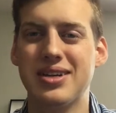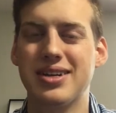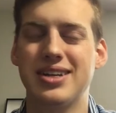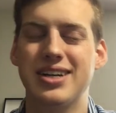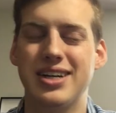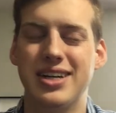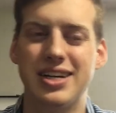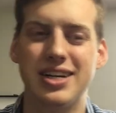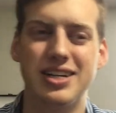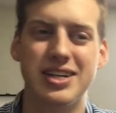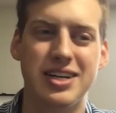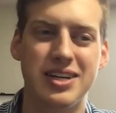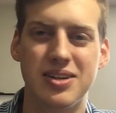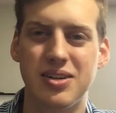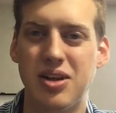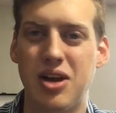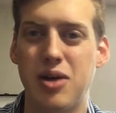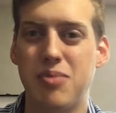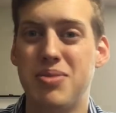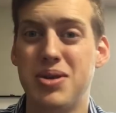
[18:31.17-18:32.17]
and a
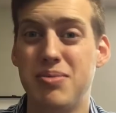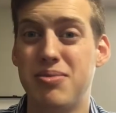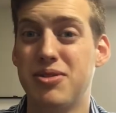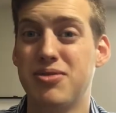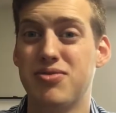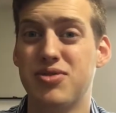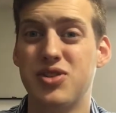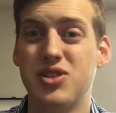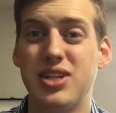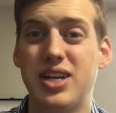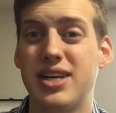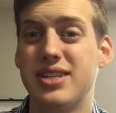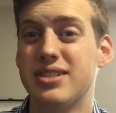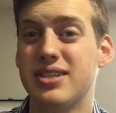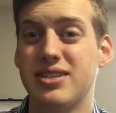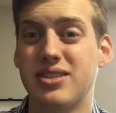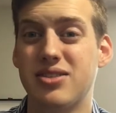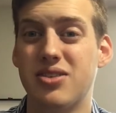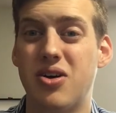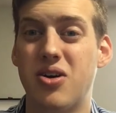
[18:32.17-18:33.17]
lot of people have realized
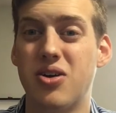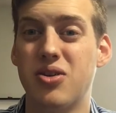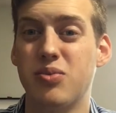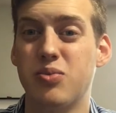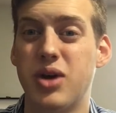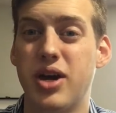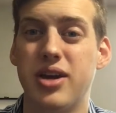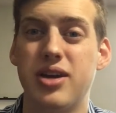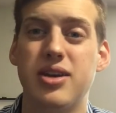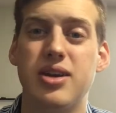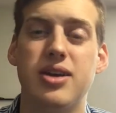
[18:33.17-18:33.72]
this the hard way.